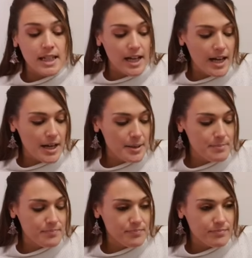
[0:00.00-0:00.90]

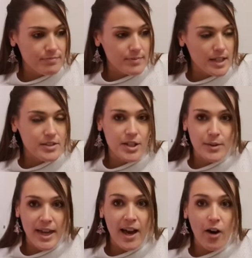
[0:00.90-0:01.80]
Um, so
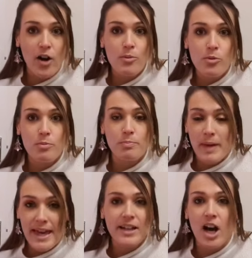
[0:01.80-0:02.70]
yeah, I will
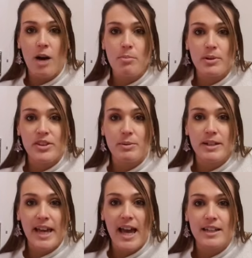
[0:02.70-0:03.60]
pick up with you
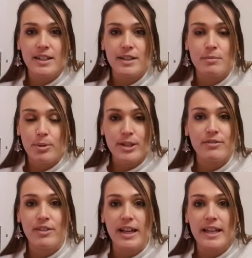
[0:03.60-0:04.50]
again
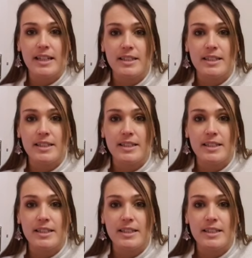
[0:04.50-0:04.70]
briefly.